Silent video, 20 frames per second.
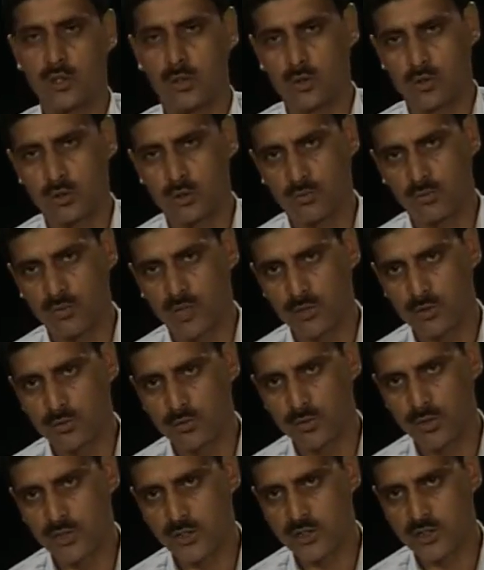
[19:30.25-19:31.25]
So, when
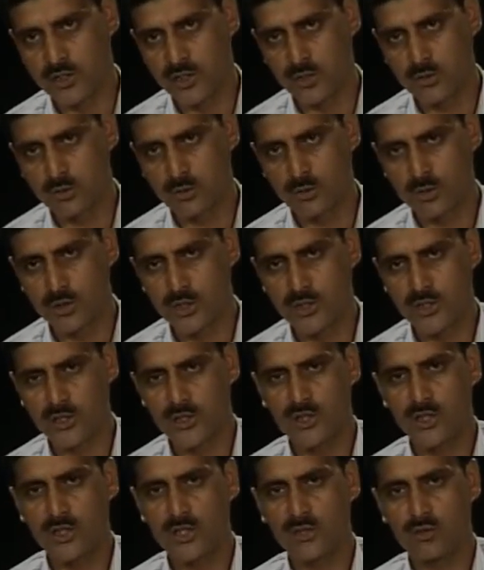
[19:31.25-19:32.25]
during
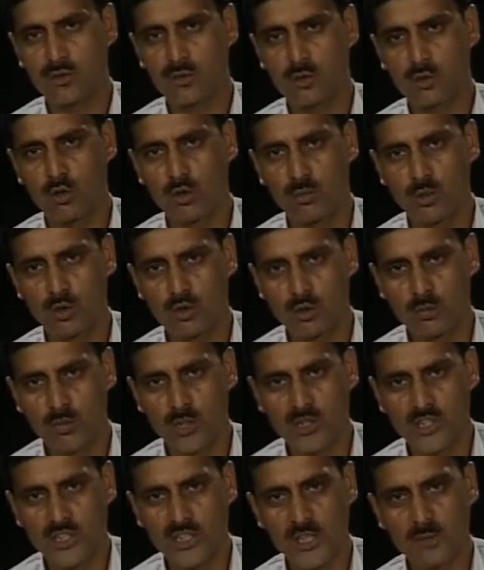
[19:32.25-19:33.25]
translocation these
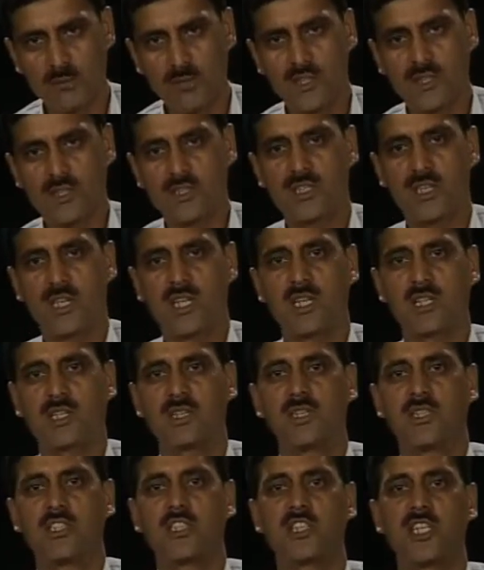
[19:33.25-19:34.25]
chromosomal segments are
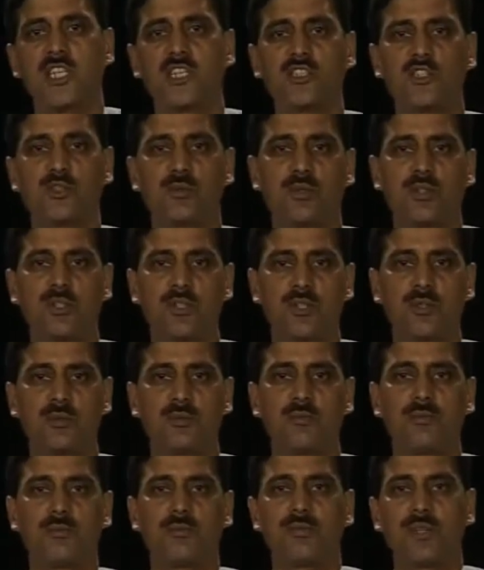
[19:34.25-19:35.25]
transferred
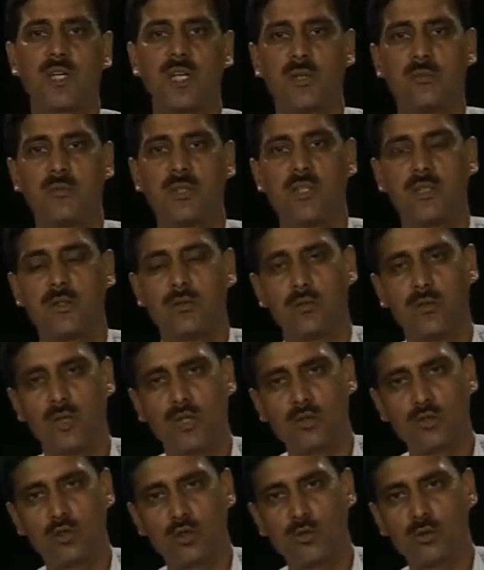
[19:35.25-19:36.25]
from
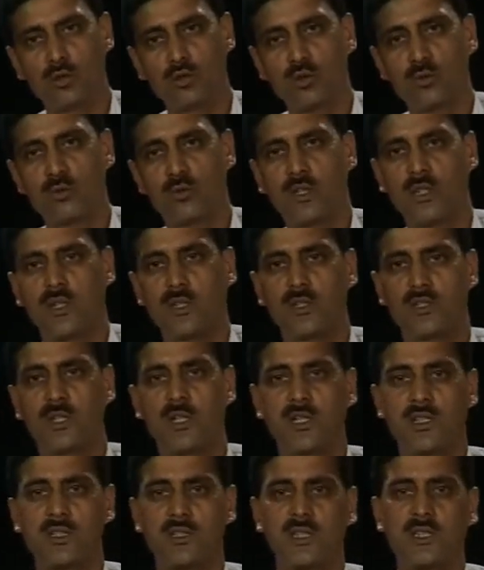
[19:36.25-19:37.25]
one chromosome to
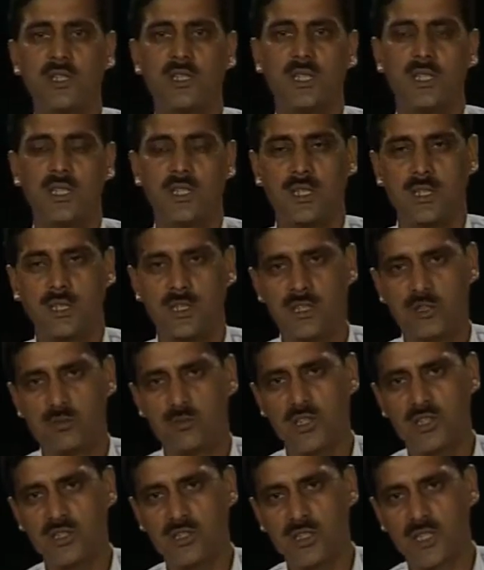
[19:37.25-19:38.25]
another, this
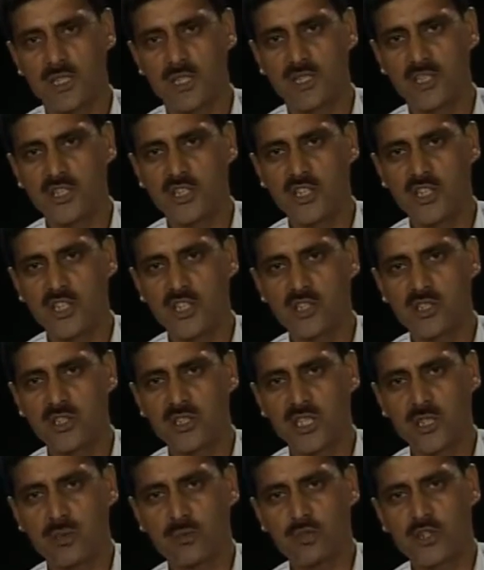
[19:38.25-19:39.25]
means that the genes
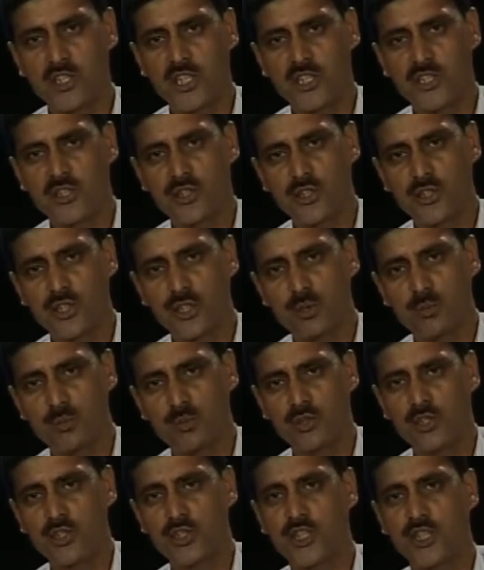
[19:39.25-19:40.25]
have changed their
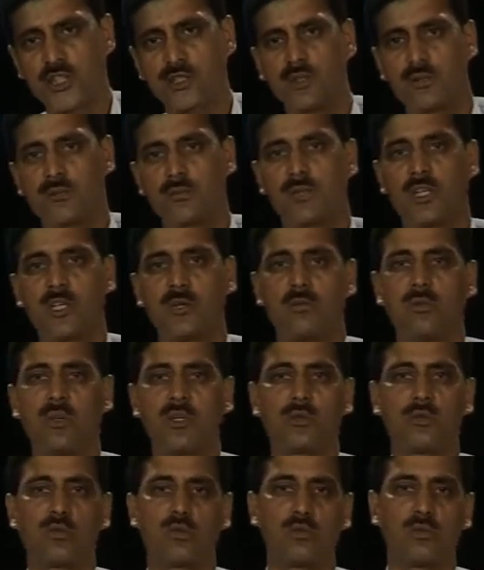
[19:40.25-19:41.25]
position from
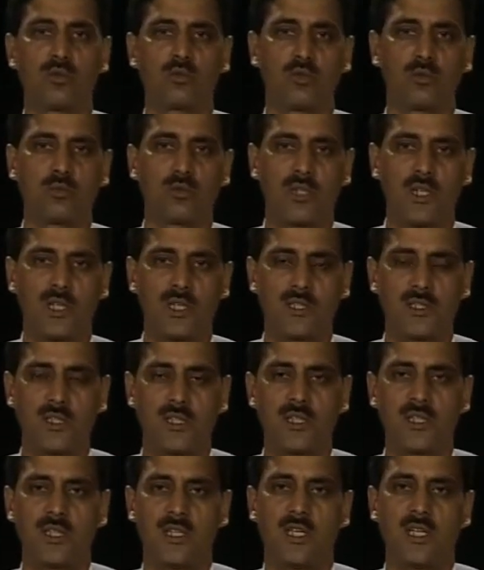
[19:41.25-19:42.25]
one chromosome to
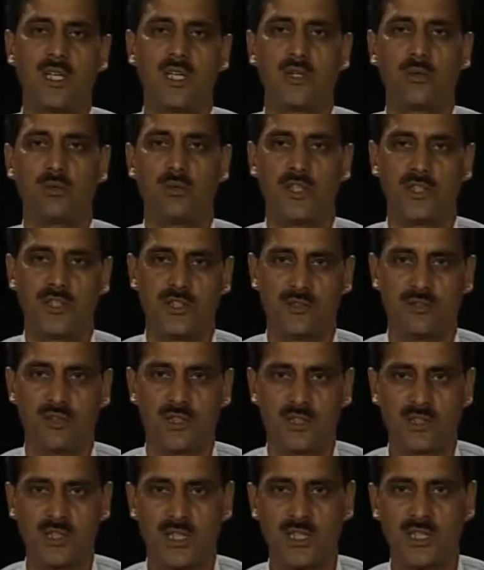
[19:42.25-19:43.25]
another and vice
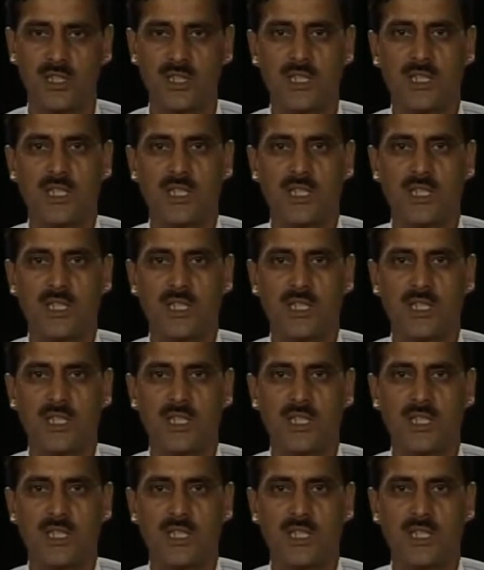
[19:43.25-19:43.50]
versa.